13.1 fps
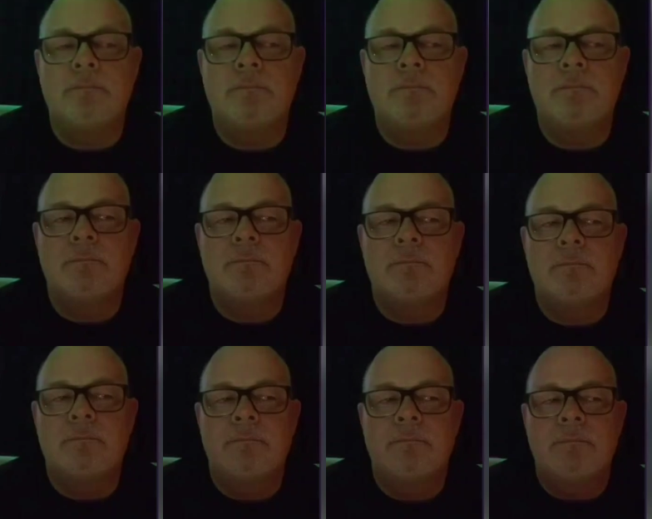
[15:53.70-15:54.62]
Yeah.
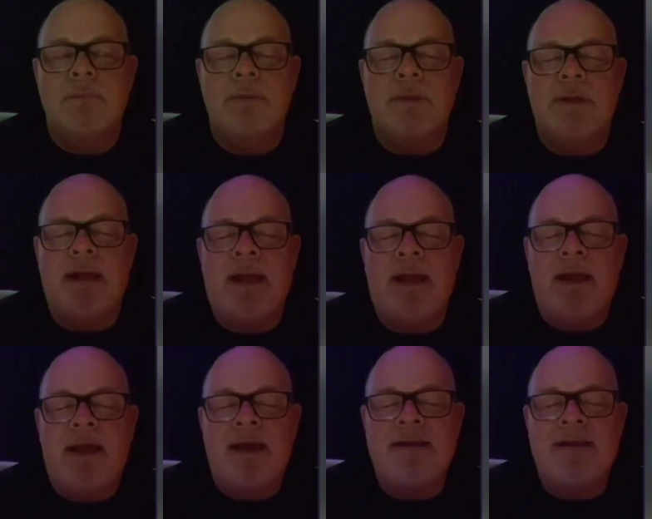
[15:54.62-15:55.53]

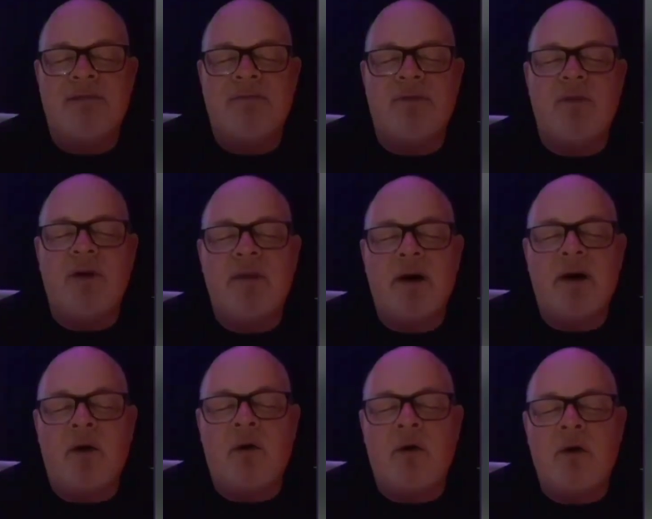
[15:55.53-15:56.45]
Isn't it funny that
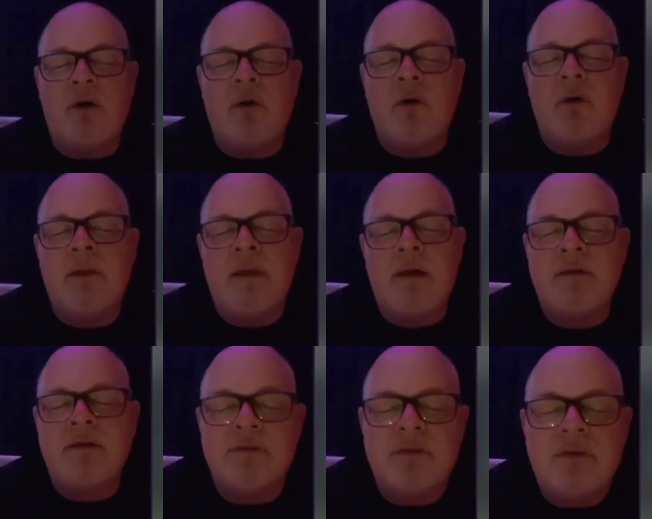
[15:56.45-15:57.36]
all of those
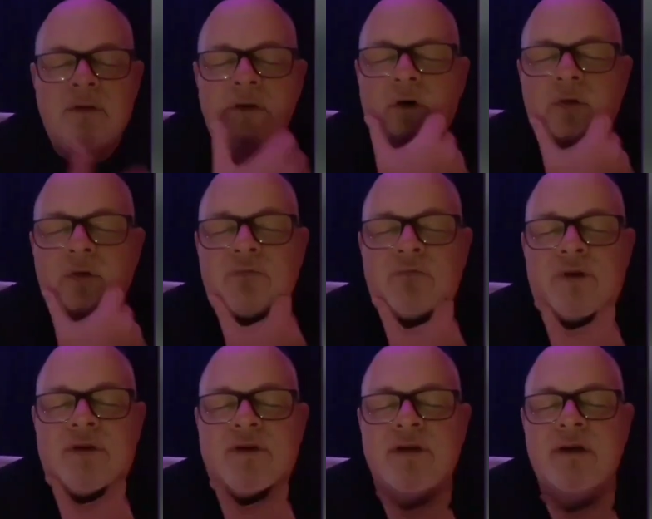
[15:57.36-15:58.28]

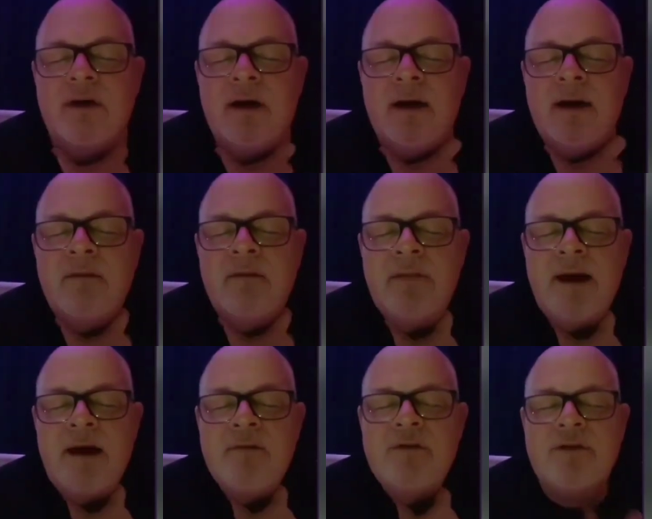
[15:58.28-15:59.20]
hundreds and even
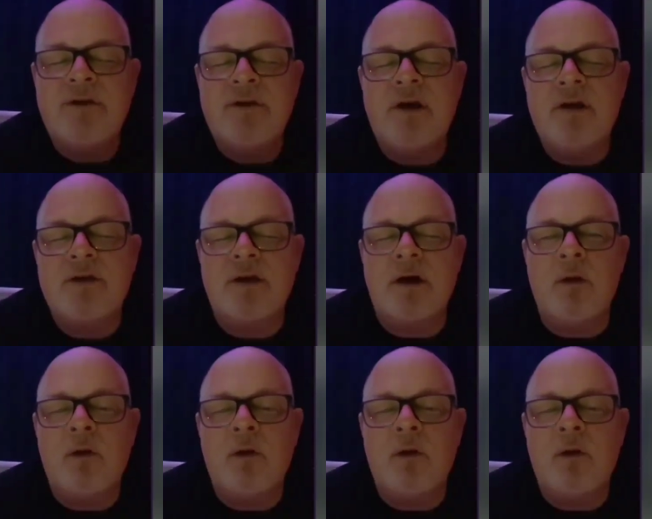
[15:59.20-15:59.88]
thousands of years ago,